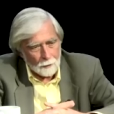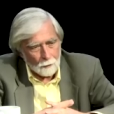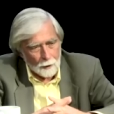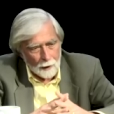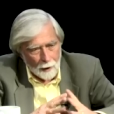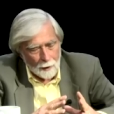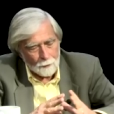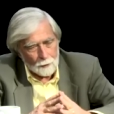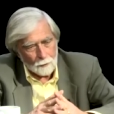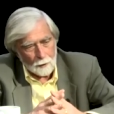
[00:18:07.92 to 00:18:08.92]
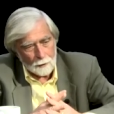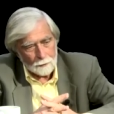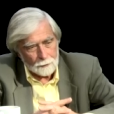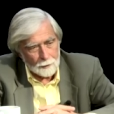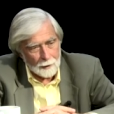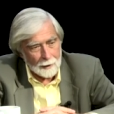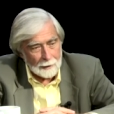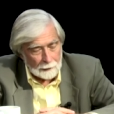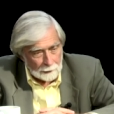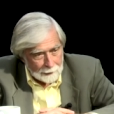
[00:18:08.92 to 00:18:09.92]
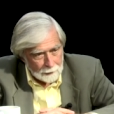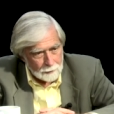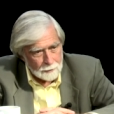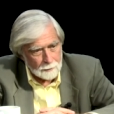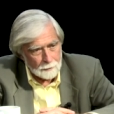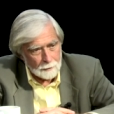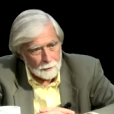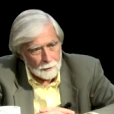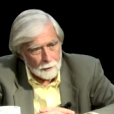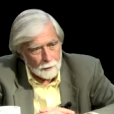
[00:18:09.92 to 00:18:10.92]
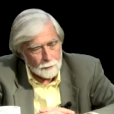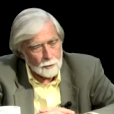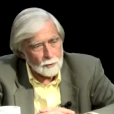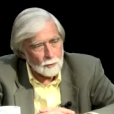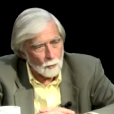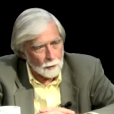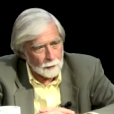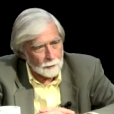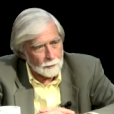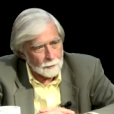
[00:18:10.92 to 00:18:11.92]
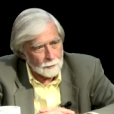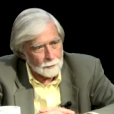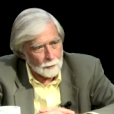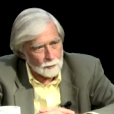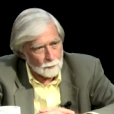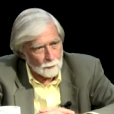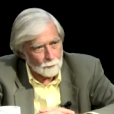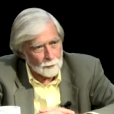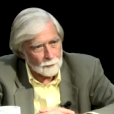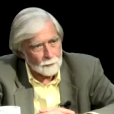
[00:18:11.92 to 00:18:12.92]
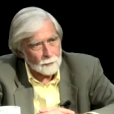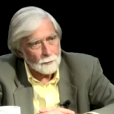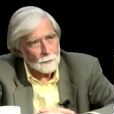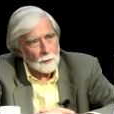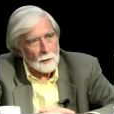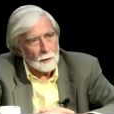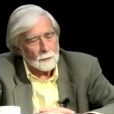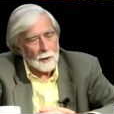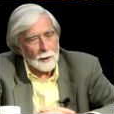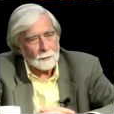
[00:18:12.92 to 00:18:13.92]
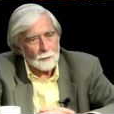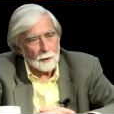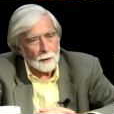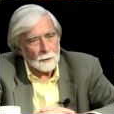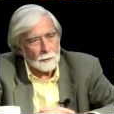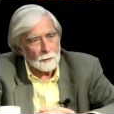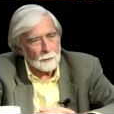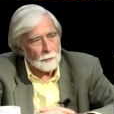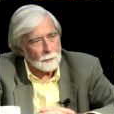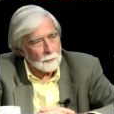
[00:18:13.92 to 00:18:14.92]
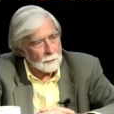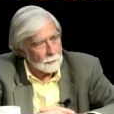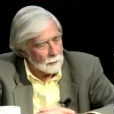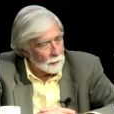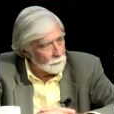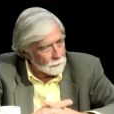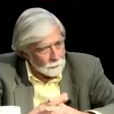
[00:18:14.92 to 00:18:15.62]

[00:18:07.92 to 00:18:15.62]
what happened was that an elite distorted those movements. That uh, uh,